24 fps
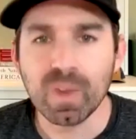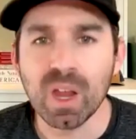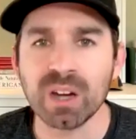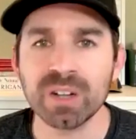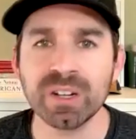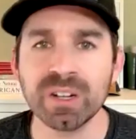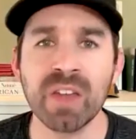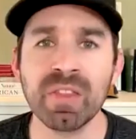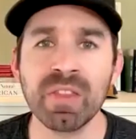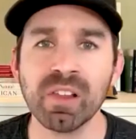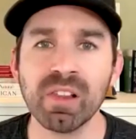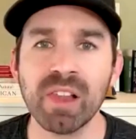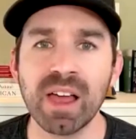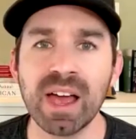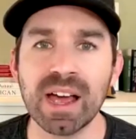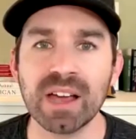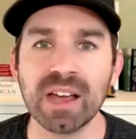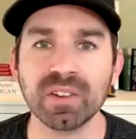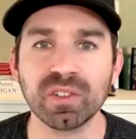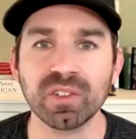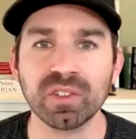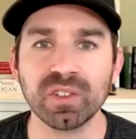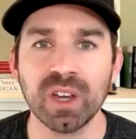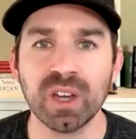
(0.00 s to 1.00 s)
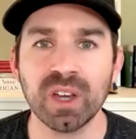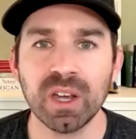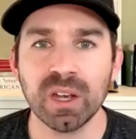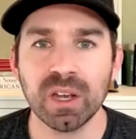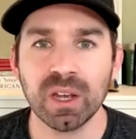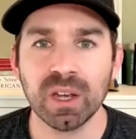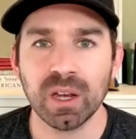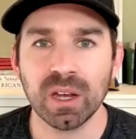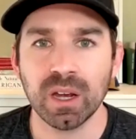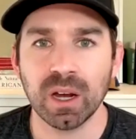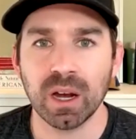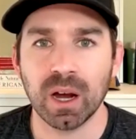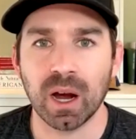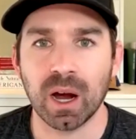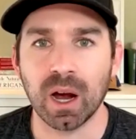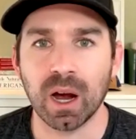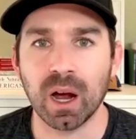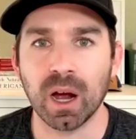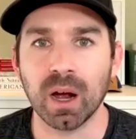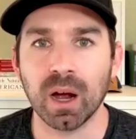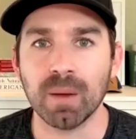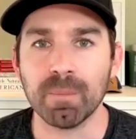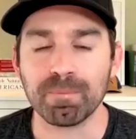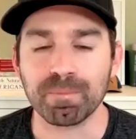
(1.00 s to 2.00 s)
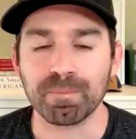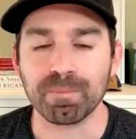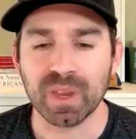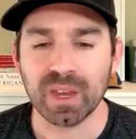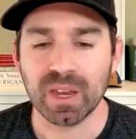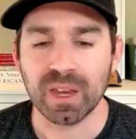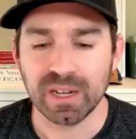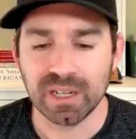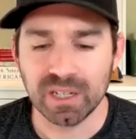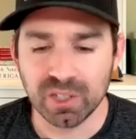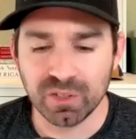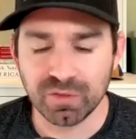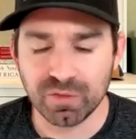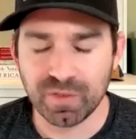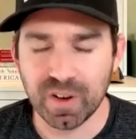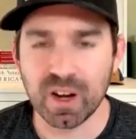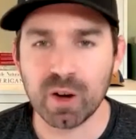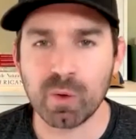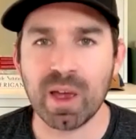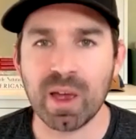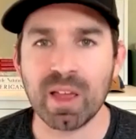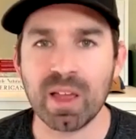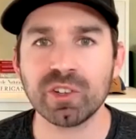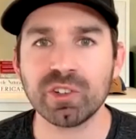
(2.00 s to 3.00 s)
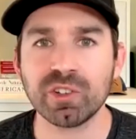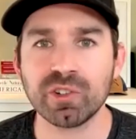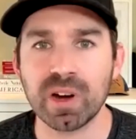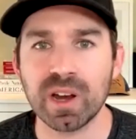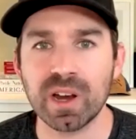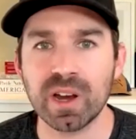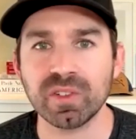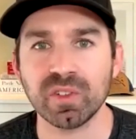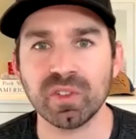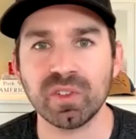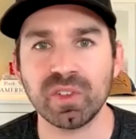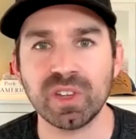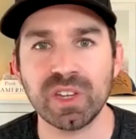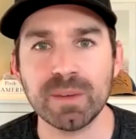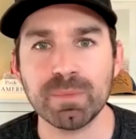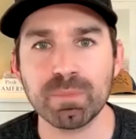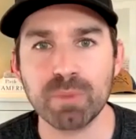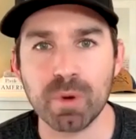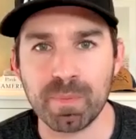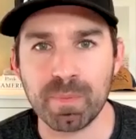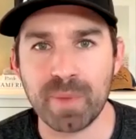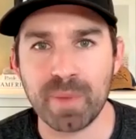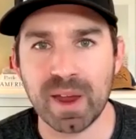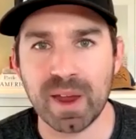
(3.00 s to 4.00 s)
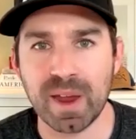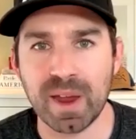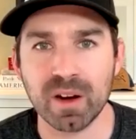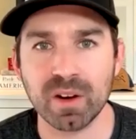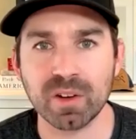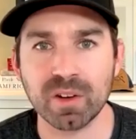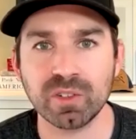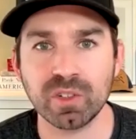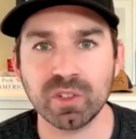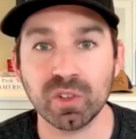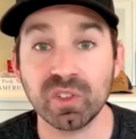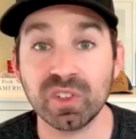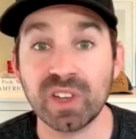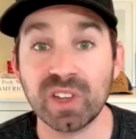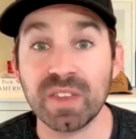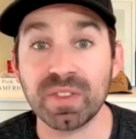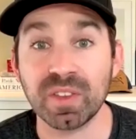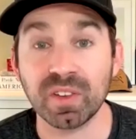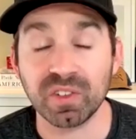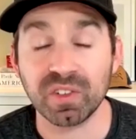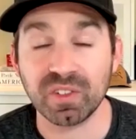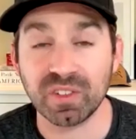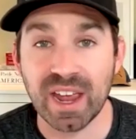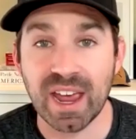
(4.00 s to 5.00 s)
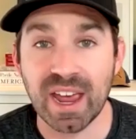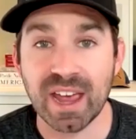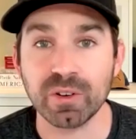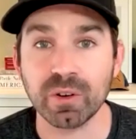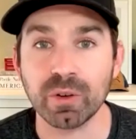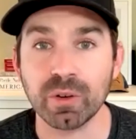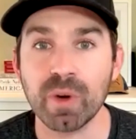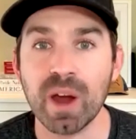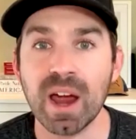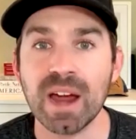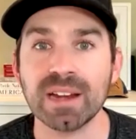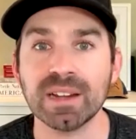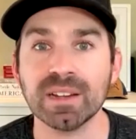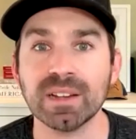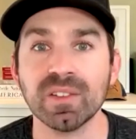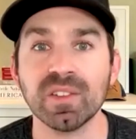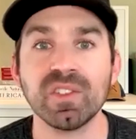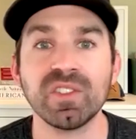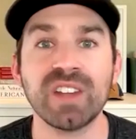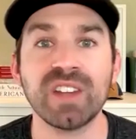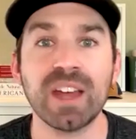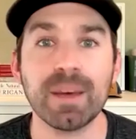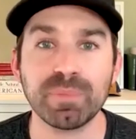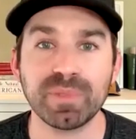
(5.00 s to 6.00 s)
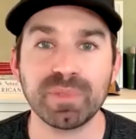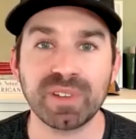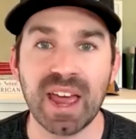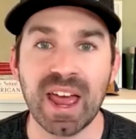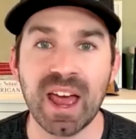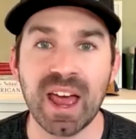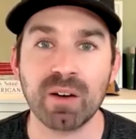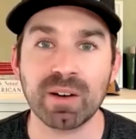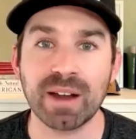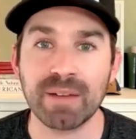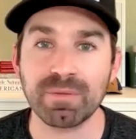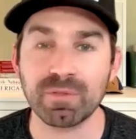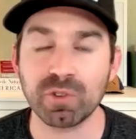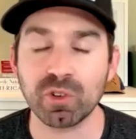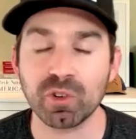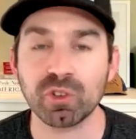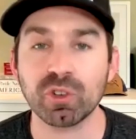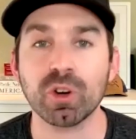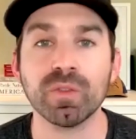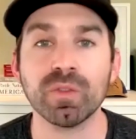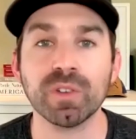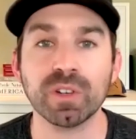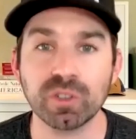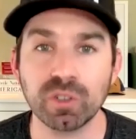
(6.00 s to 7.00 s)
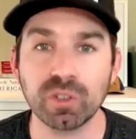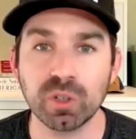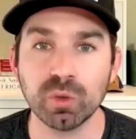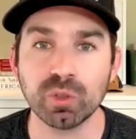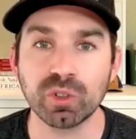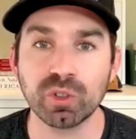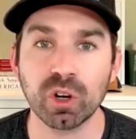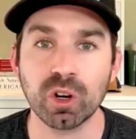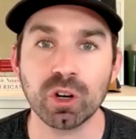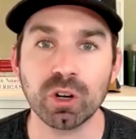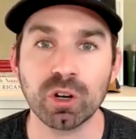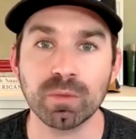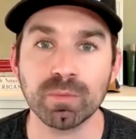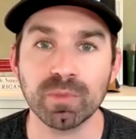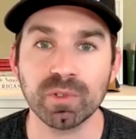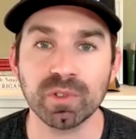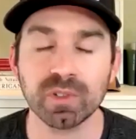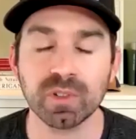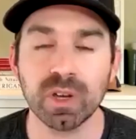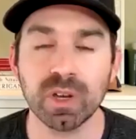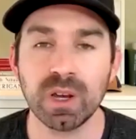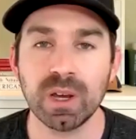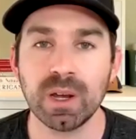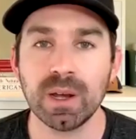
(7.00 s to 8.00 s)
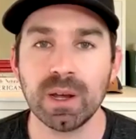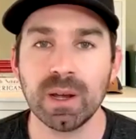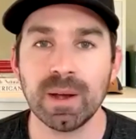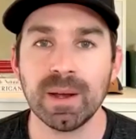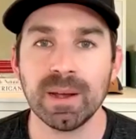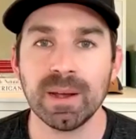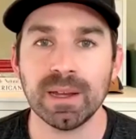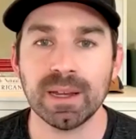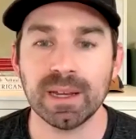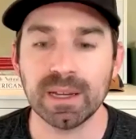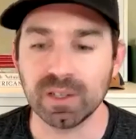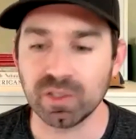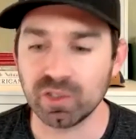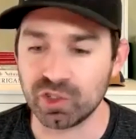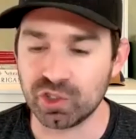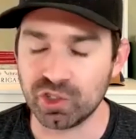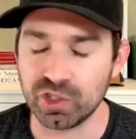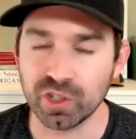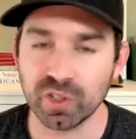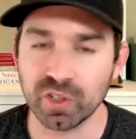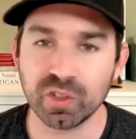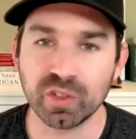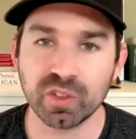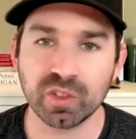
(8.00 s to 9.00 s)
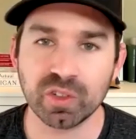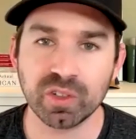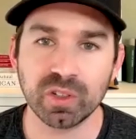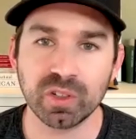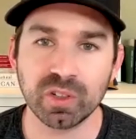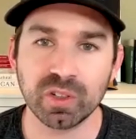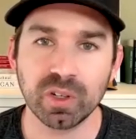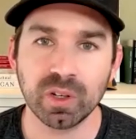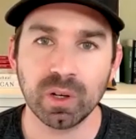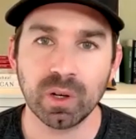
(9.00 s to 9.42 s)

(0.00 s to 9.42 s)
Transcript: nonetheless, um, his farewell address is he prepared to set the standard, right, and step down after serving two terms, is just